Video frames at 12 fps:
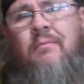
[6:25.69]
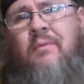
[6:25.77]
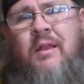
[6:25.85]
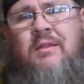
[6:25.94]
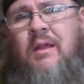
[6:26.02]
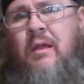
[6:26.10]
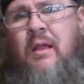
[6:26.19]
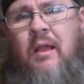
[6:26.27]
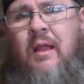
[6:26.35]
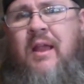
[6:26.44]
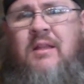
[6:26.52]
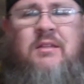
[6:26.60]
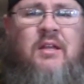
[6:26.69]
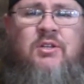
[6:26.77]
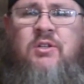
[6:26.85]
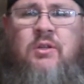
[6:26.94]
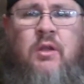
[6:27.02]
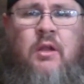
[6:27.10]
That's I, I guess that's
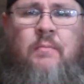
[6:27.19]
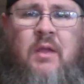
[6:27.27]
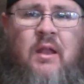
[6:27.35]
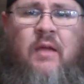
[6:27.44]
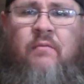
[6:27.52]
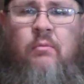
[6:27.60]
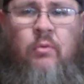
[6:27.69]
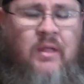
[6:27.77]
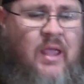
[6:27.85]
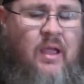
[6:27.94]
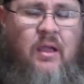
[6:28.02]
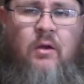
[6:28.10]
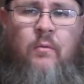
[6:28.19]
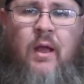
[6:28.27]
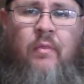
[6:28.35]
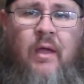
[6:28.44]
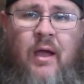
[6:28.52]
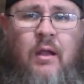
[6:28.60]
just going to be inevitable. You can't get
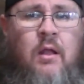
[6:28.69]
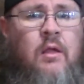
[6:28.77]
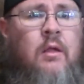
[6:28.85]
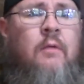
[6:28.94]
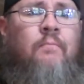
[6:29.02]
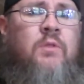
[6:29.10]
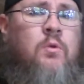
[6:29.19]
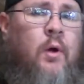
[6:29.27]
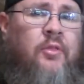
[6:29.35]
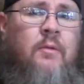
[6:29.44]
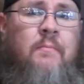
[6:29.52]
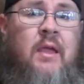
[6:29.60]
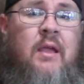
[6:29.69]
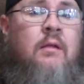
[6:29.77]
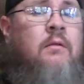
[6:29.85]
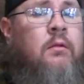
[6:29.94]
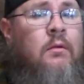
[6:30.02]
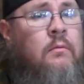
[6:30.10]
around that. You want the big
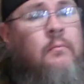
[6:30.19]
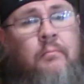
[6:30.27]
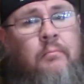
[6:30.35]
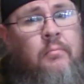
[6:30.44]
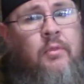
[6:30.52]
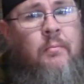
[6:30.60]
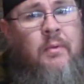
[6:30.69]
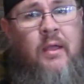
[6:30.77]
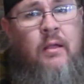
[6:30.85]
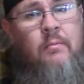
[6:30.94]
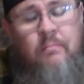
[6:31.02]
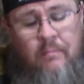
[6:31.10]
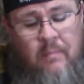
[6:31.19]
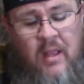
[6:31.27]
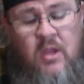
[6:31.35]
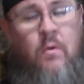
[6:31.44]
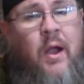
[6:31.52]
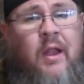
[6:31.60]
the big
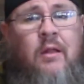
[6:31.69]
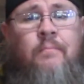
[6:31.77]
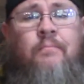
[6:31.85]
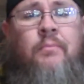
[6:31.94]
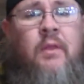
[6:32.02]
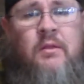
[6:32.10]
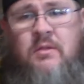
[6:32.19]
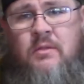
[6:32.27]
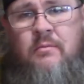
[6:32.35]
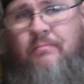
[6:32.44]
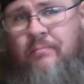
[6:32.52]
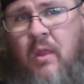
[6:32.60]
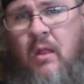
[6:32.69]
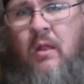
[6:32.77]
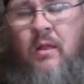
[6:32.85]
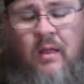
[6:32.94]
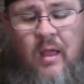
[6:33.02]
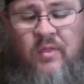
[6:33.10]
menu item. It's
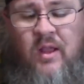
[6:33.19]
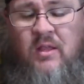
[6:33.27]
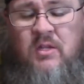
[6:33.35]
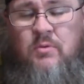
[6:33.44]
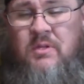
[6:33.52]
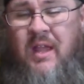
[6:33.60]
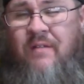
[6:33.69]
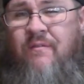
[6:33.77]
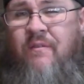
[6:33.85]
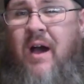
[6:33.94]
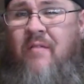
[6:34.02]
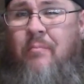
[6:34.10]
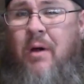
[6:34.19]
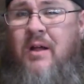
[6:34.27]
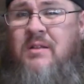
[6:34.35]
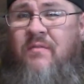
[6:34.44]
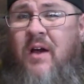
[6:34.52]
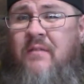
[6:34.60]
I think this was like five
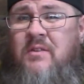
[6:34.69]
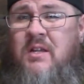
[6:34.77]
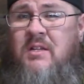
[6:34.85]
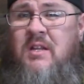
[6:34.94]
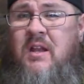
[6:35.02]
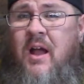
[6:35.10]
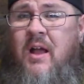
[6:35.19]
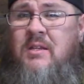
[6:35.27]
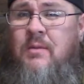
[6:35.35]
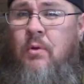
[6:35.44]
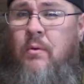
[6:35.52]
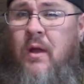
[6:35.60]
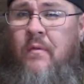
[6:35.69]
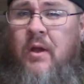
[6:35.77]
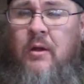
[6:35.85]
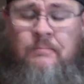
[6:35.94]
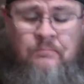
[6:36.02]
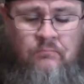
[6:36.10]
bucks, five sixty nine, somewhere around
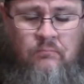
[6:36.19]
there.